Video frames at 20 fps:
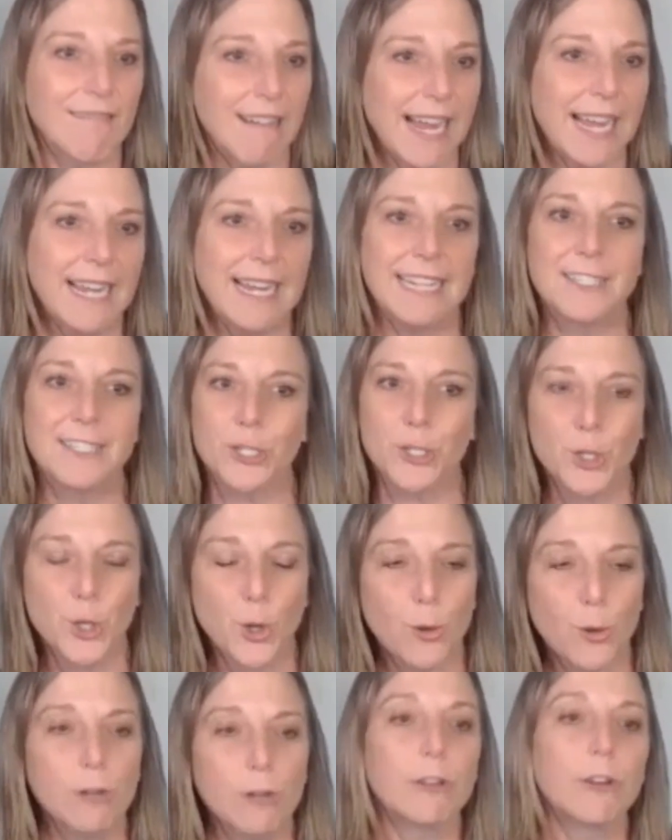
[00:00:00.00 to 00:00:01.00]
right it's a
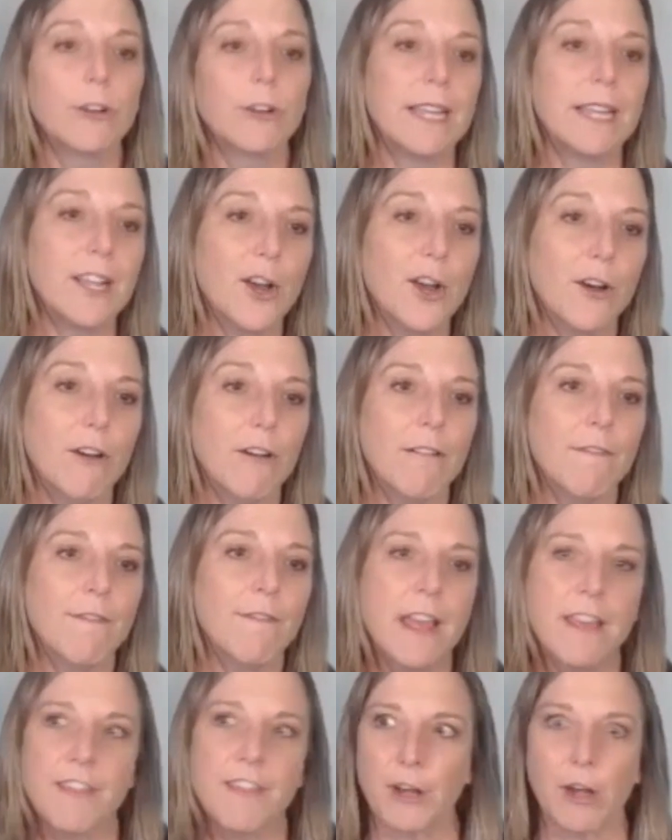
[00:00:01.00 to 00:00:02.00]
shorter learning curve
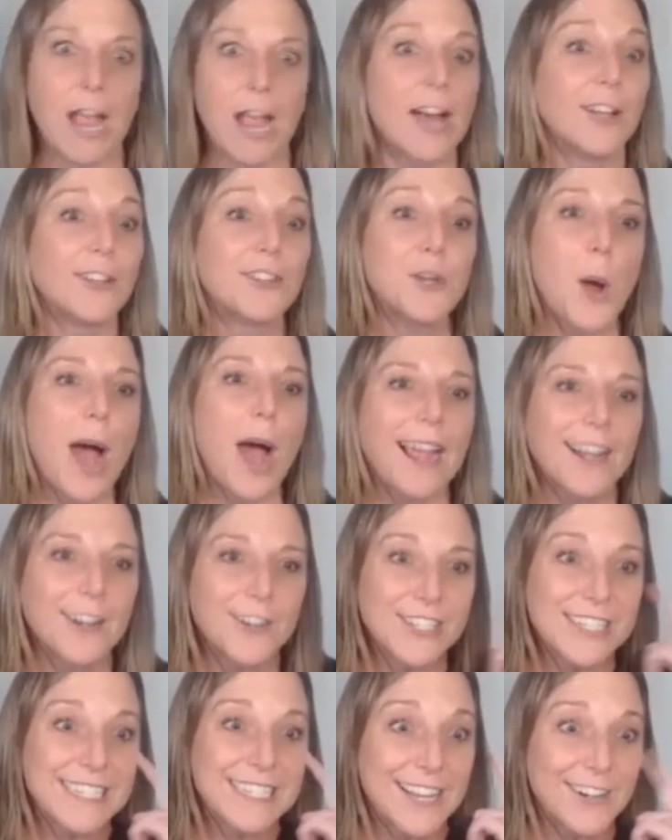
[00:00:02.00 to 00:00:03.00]
they're held to a
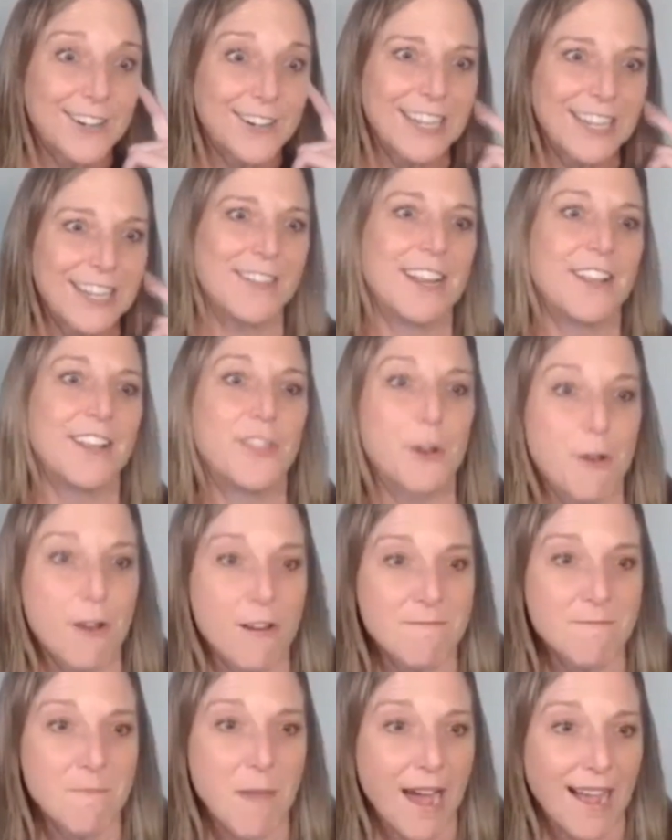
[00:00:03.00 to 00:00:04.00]
higher standard even in their
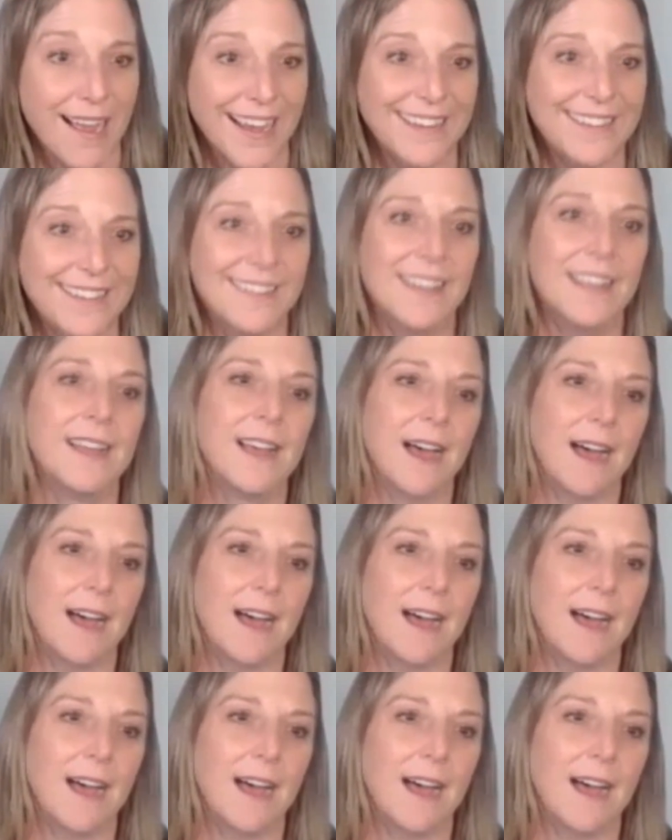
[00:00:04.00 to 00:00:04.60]
own mind